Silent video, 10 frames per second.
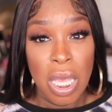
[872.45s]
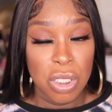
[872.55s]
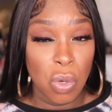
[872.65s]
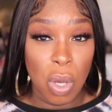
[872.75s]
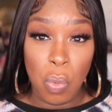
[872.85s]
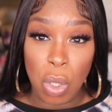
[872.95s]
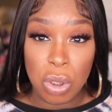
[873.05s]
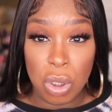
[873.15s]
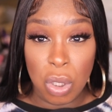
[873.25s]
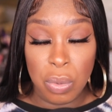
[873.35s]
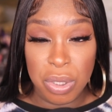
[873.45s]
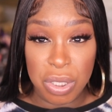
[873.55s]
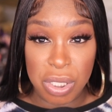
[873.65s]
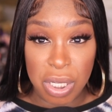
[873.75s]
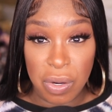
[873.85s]
So it works along with your
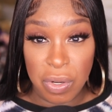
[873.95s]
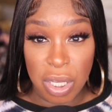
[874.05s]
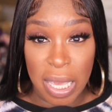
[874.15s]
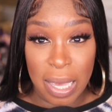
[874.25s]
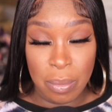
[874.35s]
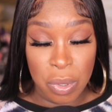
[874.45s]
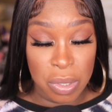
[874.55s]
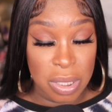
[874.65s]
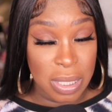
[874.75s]
security cameras.